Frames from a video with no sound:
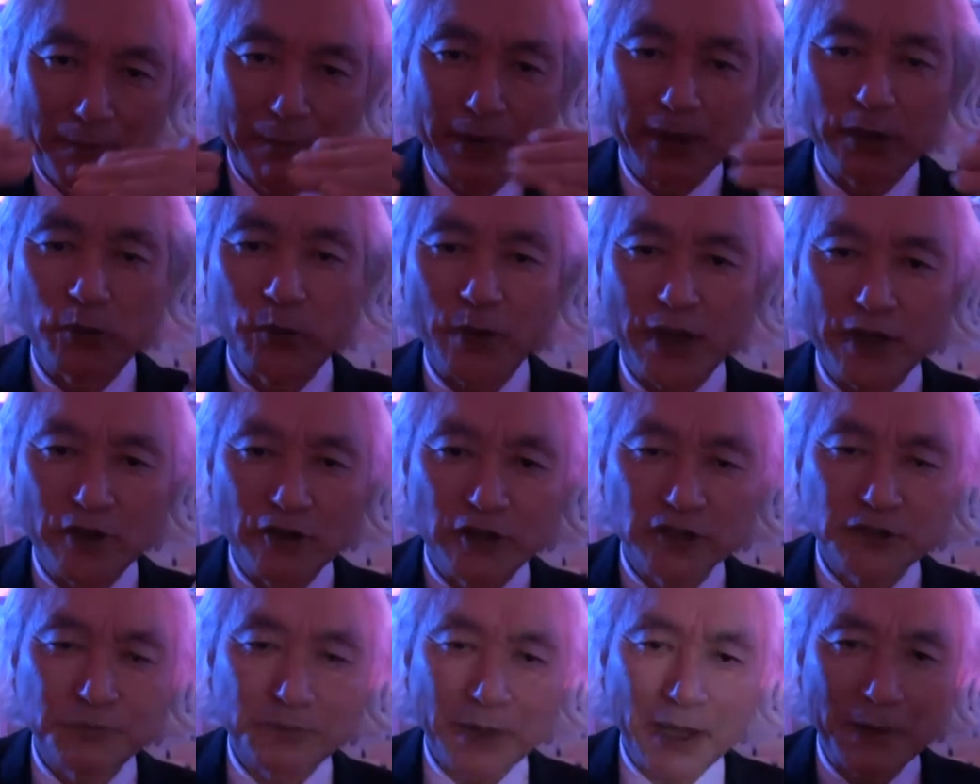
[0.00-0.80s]
between
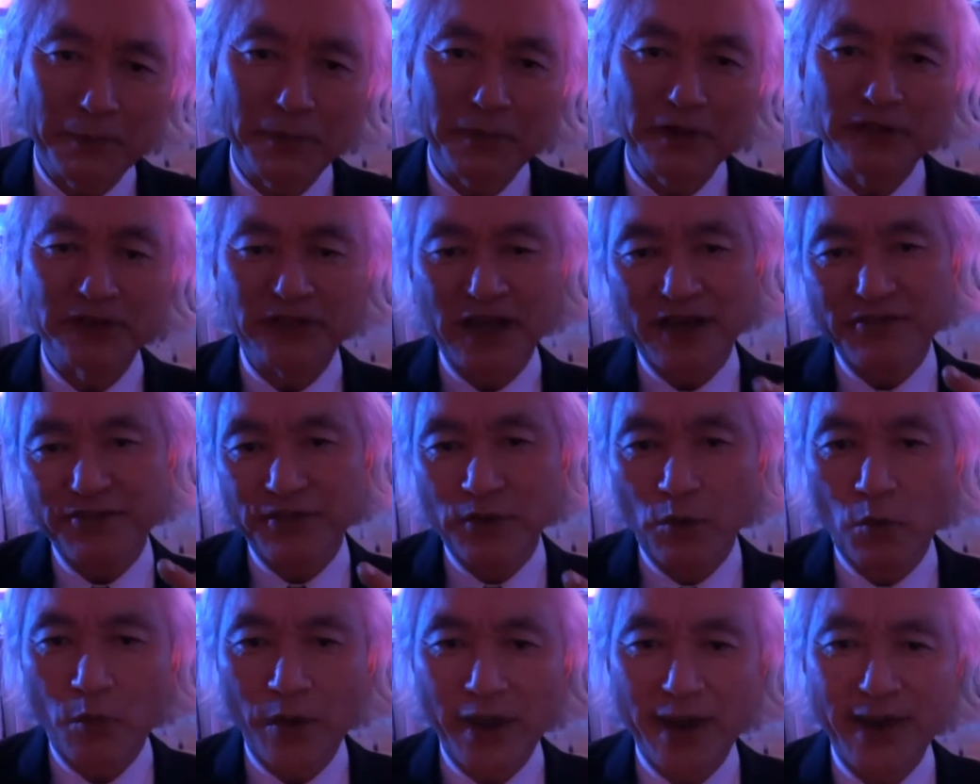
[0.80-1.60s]
newspapers
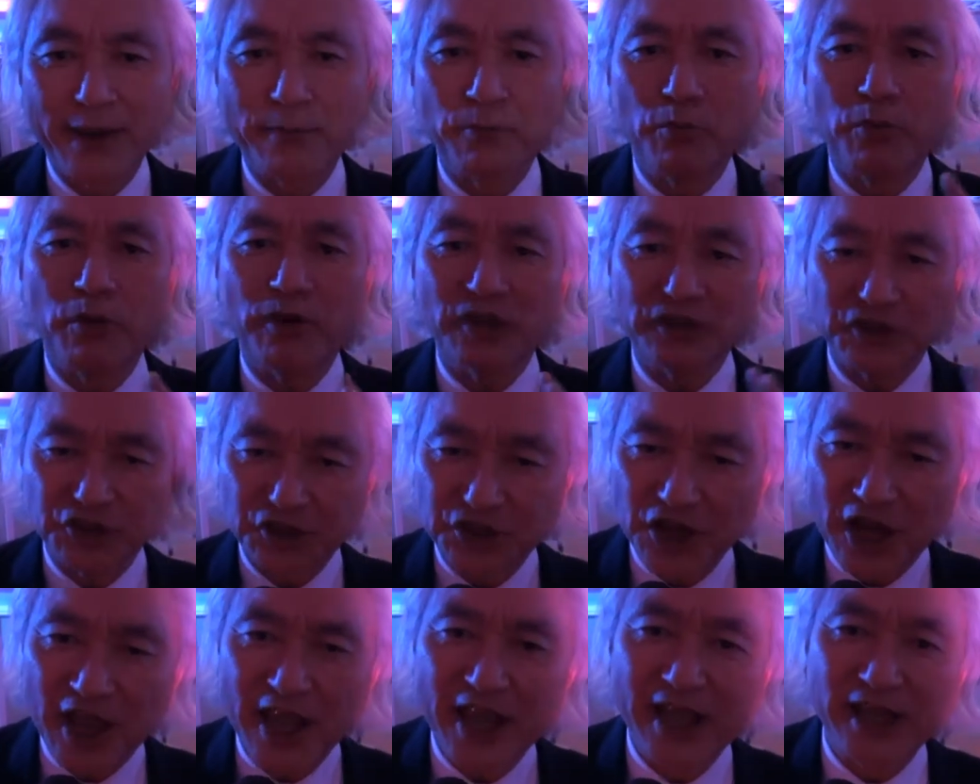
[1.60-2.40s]
and the web will
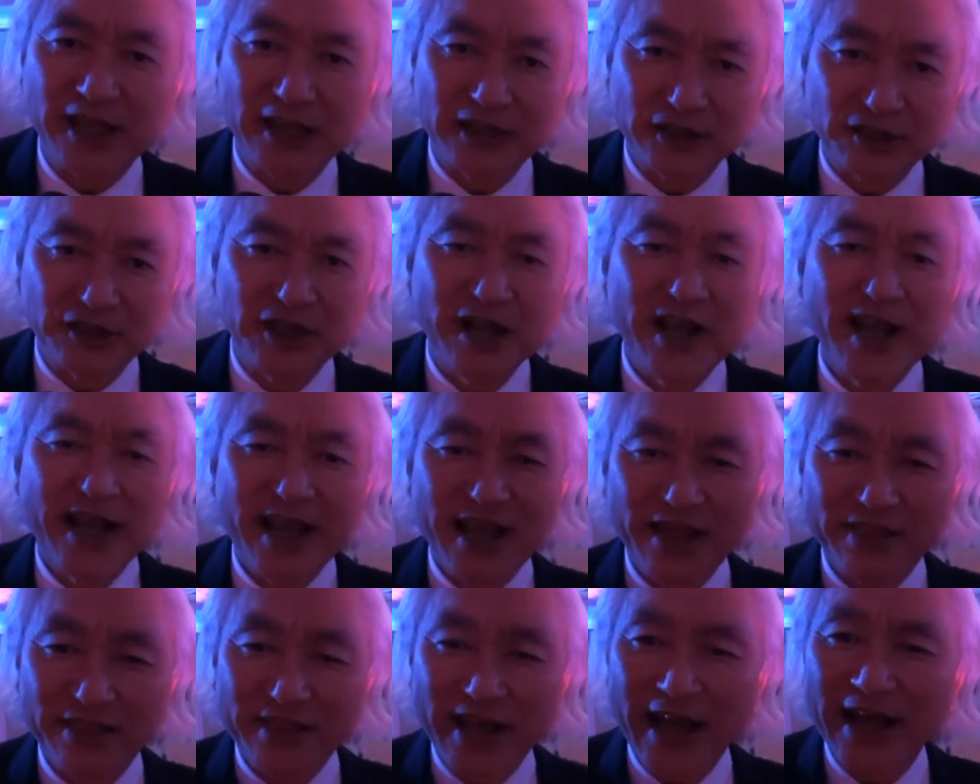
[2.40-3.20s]
change,
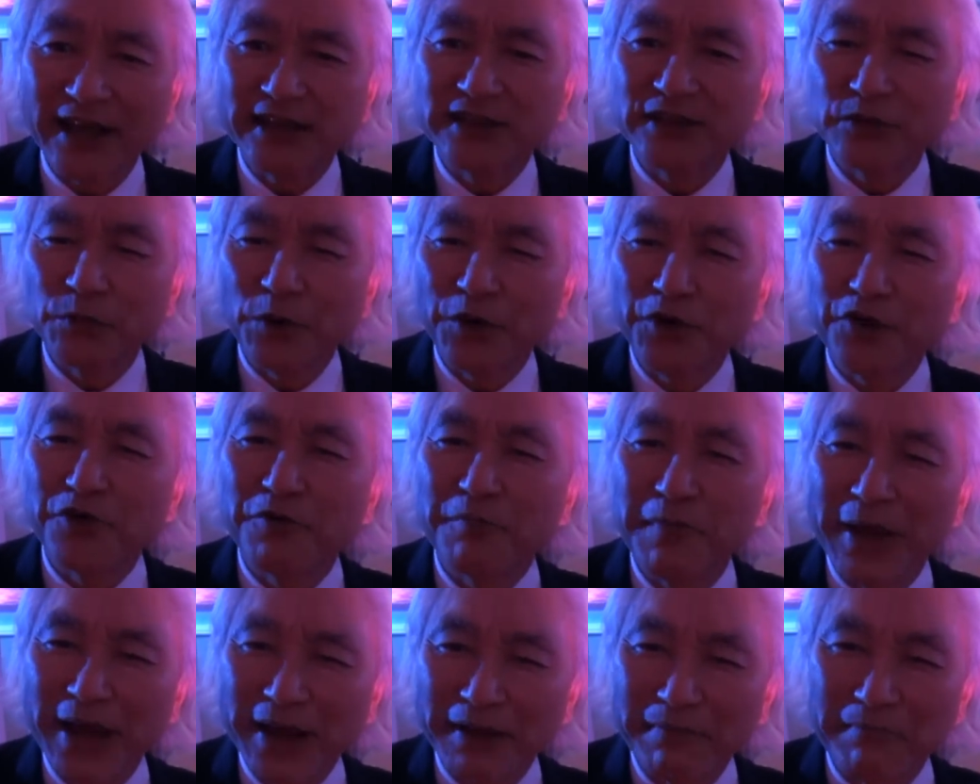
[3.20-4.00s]
and that's where
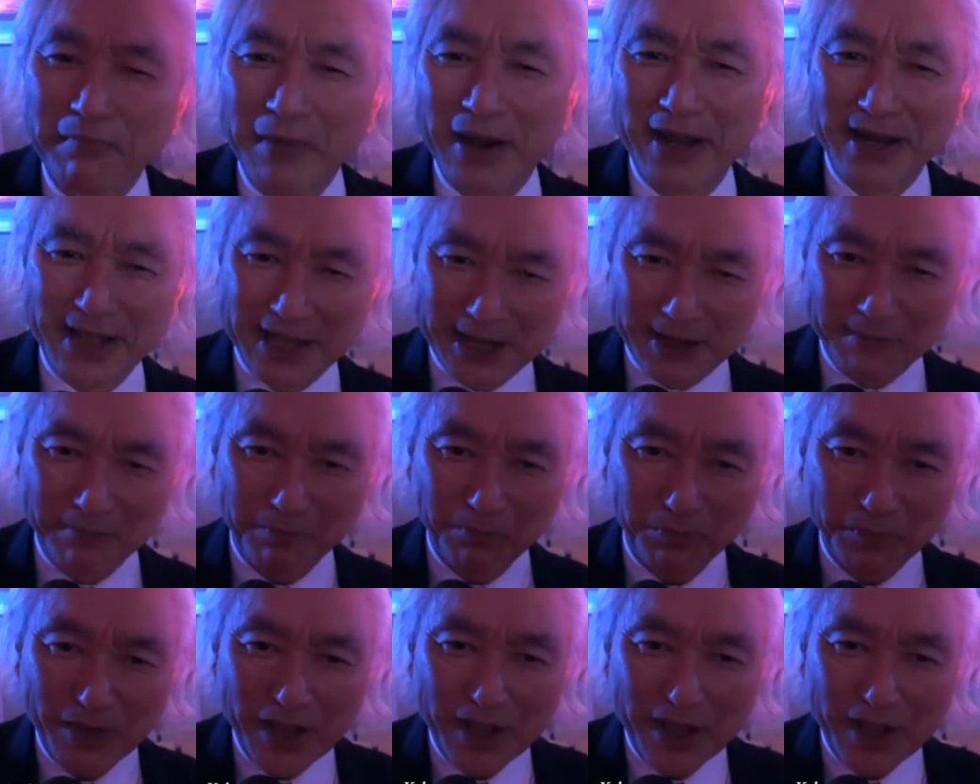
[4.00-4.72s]
you make money.